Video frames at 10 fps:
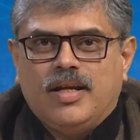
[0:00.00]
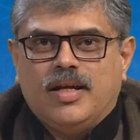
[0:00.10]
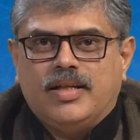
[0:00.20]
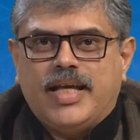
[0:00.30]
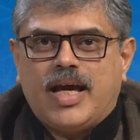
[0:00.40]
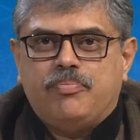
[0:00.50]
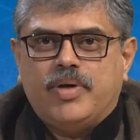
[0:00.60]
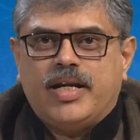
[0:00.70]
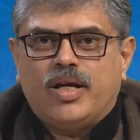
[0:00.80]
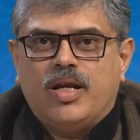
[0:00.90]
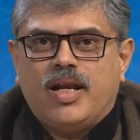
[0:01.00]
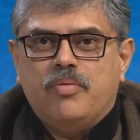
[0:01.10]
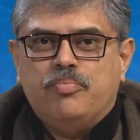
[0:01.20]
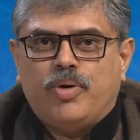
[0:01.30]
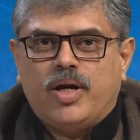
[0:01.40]
They are particularly
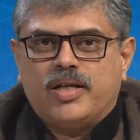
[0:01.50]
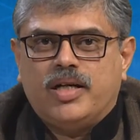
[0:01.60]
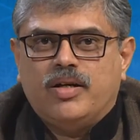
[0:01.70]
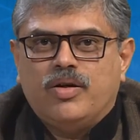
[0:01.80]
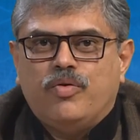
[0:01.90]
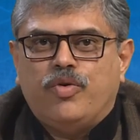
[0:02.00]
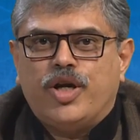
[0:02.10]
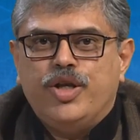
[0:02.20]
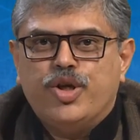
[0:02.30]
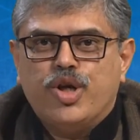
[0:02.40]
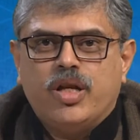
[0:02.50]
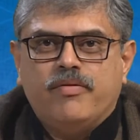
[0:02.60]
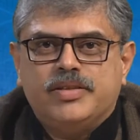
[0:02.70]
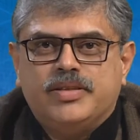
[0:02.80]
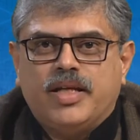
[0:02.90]
important for a new
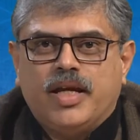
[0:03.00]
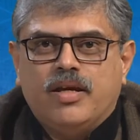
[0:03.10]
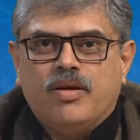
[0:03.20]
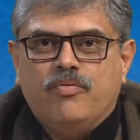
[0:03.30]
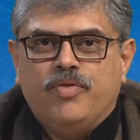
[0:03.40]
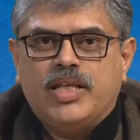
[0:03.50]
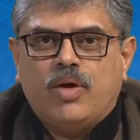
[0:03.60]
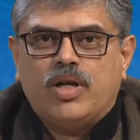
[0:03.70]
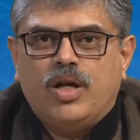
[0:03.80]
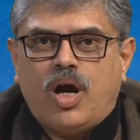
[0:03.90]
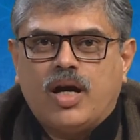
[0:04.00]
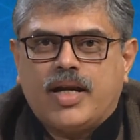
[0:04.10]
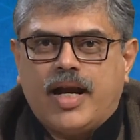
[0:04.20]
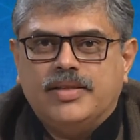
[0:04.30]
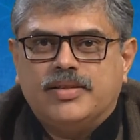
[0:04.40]
university without a long
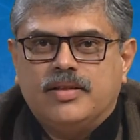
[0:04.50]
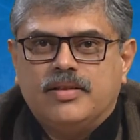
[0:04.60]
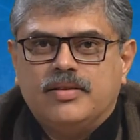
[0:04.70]
tradition.